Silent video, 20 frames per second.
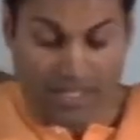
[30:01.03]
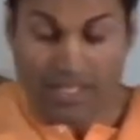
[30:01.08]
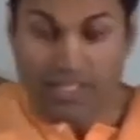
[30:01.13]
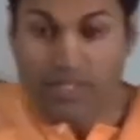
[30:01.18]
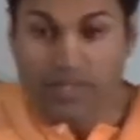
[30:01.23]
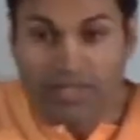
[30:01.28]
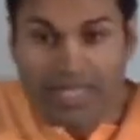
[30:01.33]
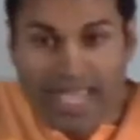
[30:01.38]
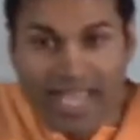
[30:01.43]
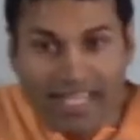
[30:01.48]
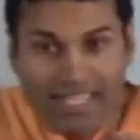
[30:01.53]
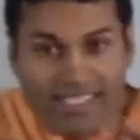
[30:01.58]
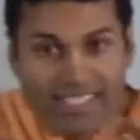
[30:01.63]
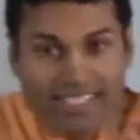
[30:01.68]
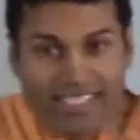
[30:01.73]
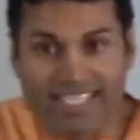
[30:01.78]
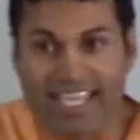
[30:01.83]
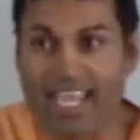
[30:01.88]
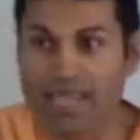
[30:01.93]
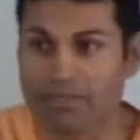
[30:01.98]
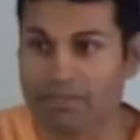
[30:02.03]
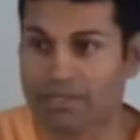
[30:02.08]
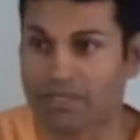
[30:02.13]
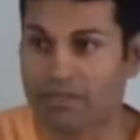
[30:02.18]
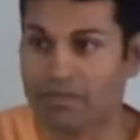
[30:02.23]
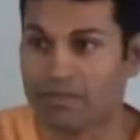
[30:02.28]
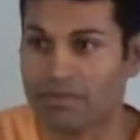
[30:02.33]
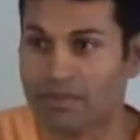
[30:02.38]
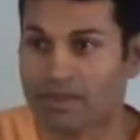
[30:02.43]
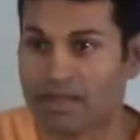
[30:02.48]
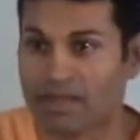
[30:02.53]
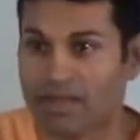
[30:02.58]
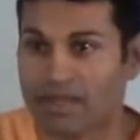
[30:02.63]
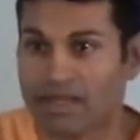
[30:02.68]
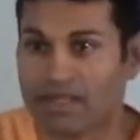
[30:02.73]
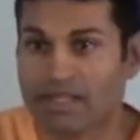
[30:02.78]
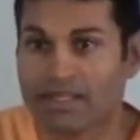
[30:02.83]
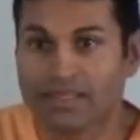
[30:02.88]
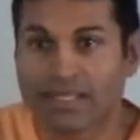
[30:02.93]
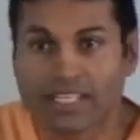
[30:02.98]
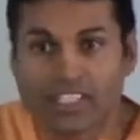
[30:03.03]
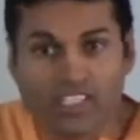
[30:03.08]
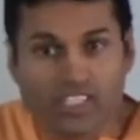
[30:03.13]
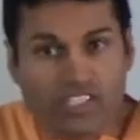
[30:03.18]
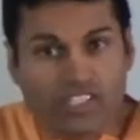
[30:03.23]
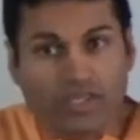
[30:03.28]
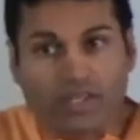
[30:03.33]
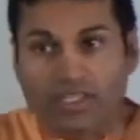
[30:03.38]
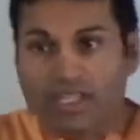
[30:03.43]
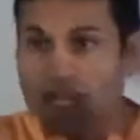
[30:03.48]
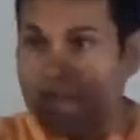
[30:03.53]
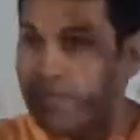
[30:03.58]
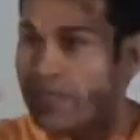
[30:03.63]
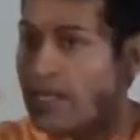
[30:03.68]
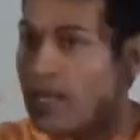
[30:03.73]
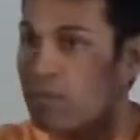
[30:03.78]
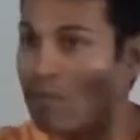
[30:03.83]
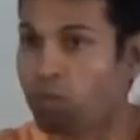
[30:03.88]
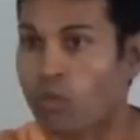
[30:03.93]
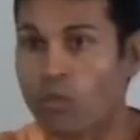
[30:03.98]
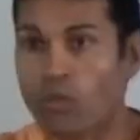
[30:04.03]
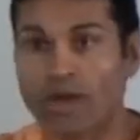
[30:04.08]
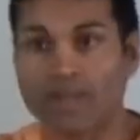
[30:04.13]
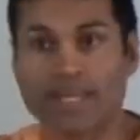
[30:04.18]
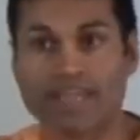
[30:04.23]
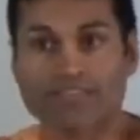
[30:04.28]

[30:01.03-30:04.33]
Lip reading: You can't escape them. They just start coming up one